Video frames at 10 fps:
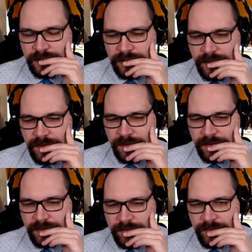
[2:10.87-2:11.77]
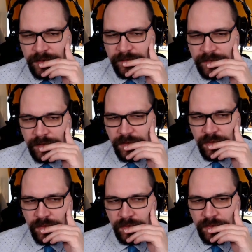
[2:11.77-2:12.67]
It's not that big of an
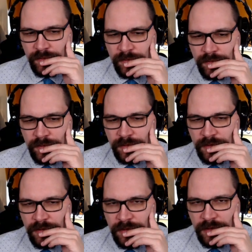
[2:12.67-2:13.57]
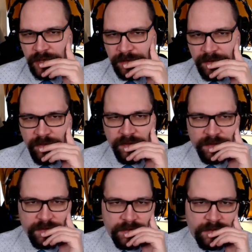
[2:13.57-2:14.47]
issue. I think we are
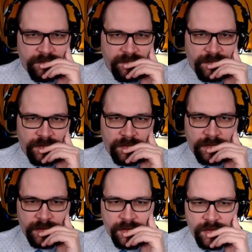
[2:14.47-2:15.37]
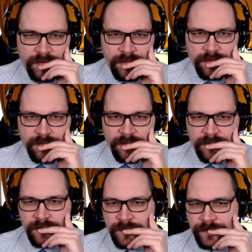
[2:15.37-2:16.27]
good on fuel actually,
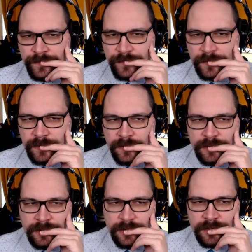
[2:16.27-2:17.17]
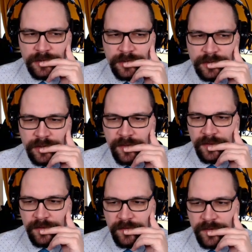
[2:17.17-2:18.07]
so let's get
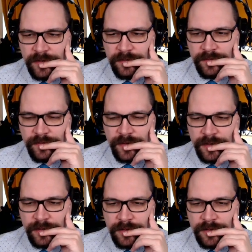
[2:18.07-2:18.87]
the stranded rig.